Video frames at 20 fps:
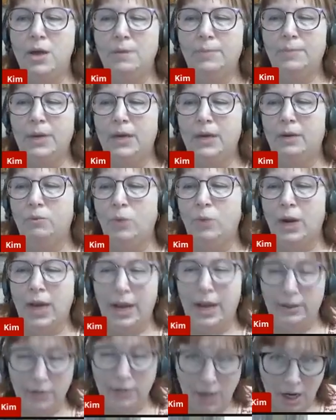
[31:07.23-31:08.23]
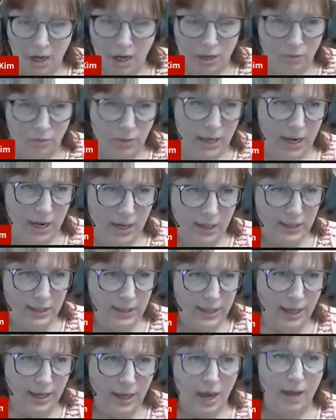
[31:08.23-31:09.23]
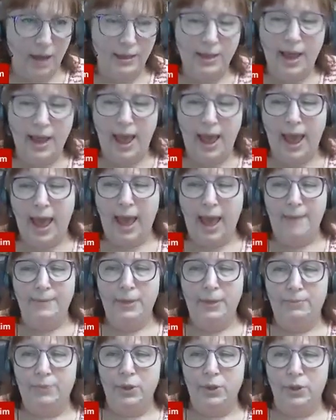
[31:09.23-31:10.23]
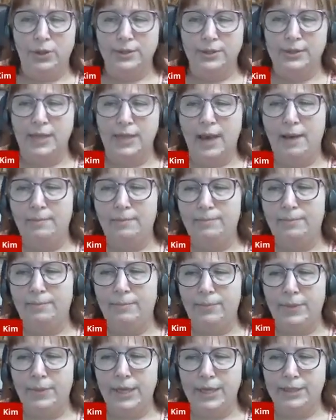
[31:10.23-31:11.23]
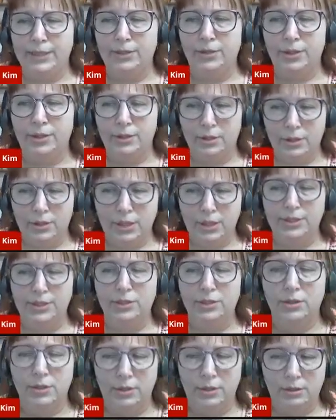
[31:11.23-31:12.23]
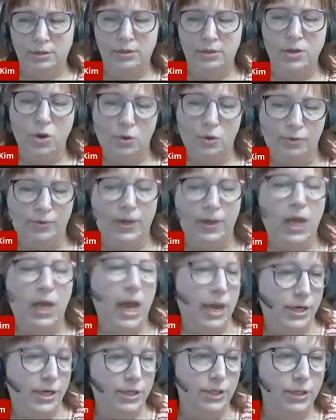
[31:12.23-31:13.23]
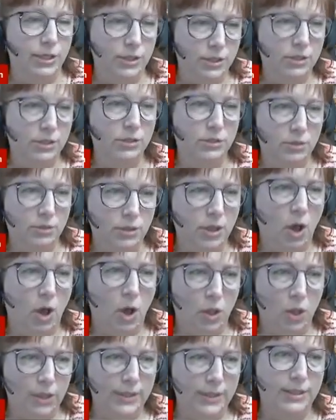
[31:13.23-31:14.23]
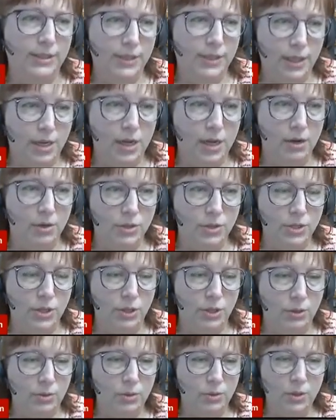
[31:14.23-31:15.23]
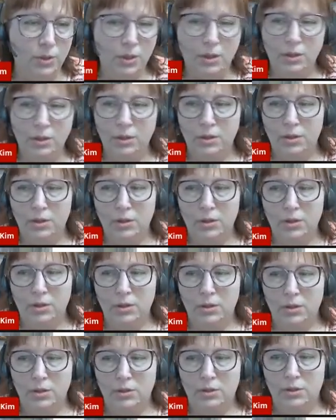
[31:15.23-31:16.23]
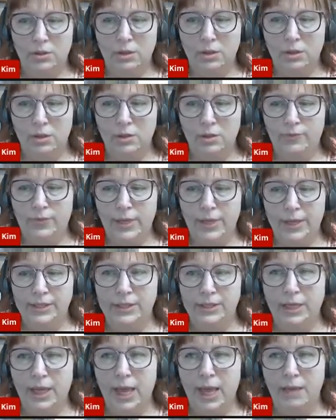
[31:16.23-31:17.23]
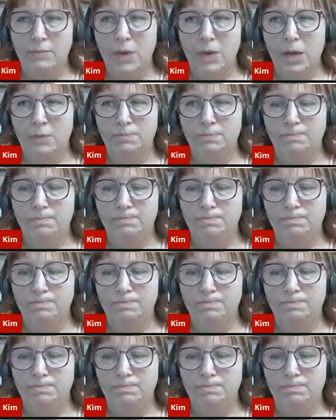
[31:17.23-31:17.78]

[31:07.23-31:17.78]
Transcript: But when I click on the app, it pulls up these are the notifications all listed here too of things that came up.